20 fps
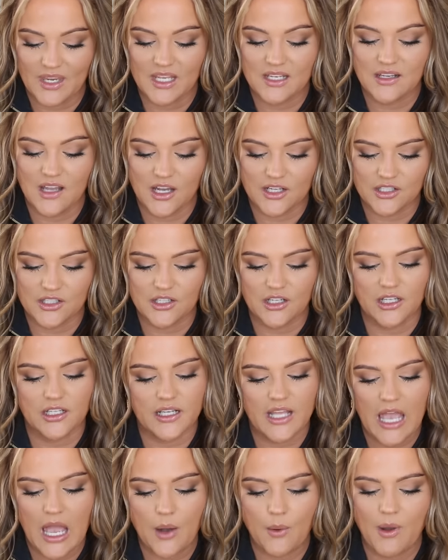not good.
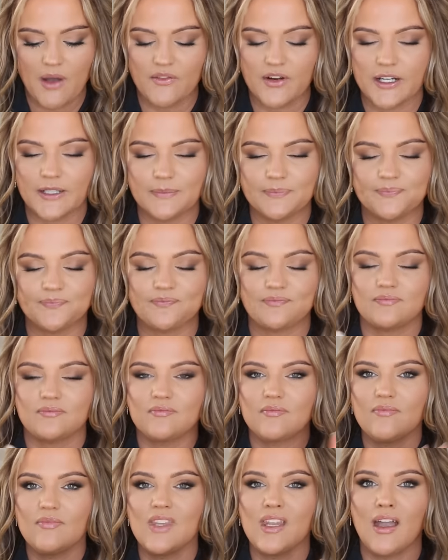However,
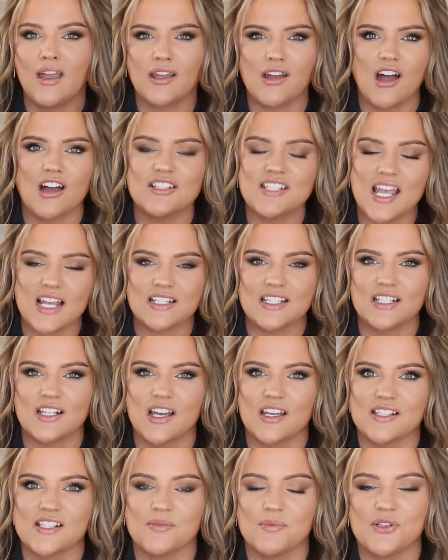I contacted
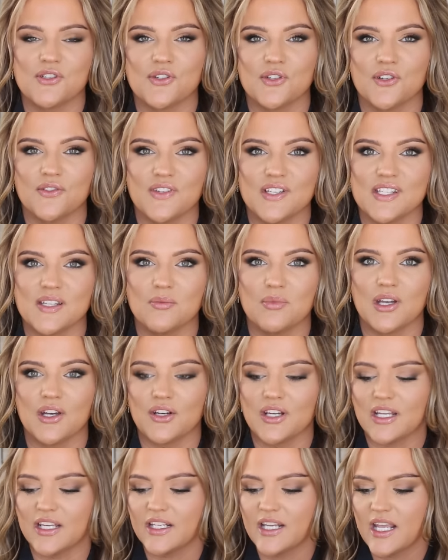customer service
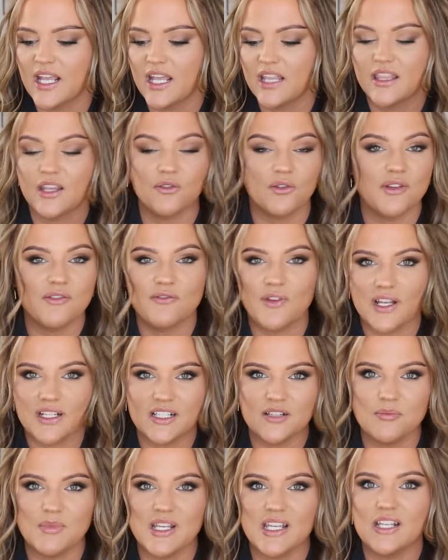about it. They
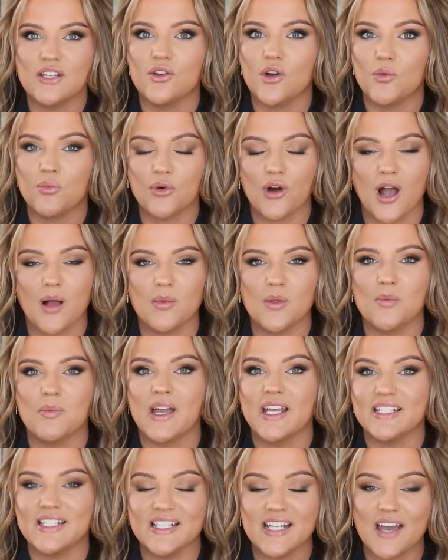refunded me, no problem.
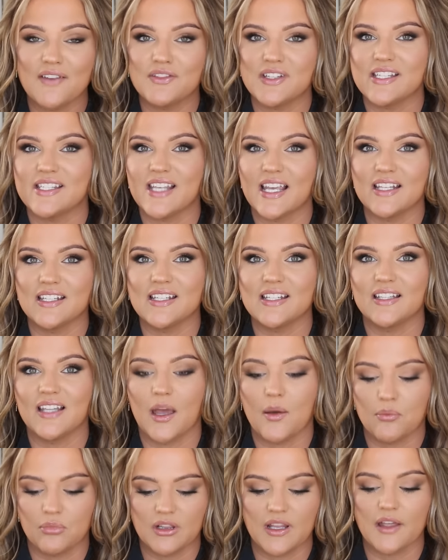I did have to send in
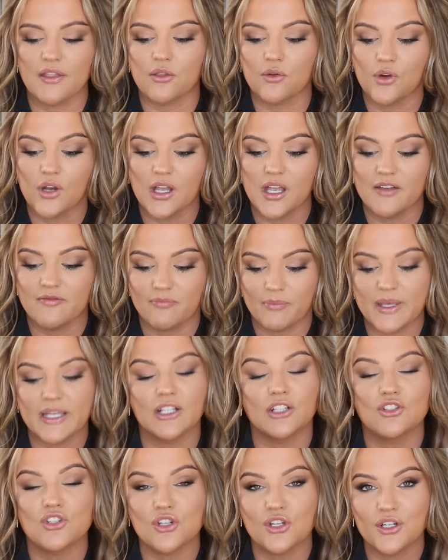a plethora of
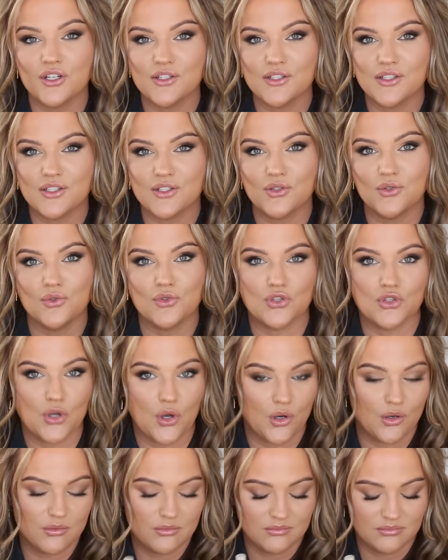pictures to
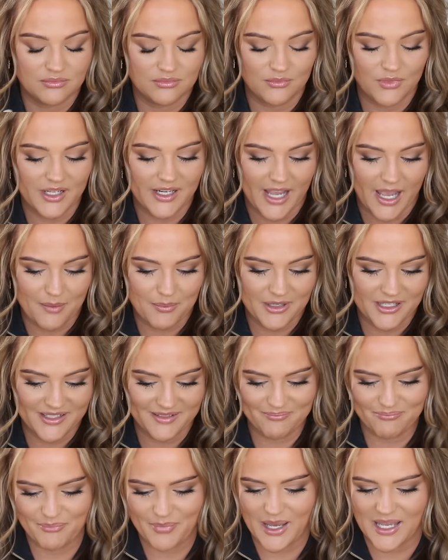show what happened,
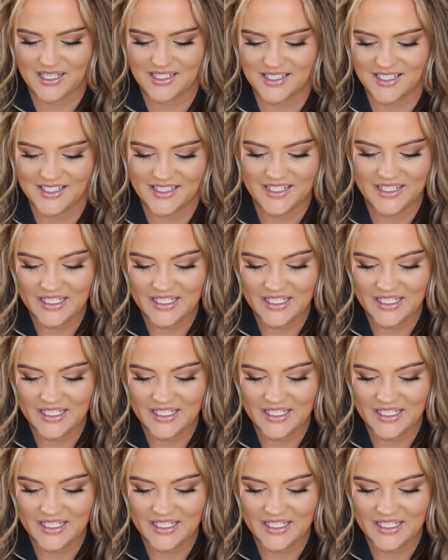but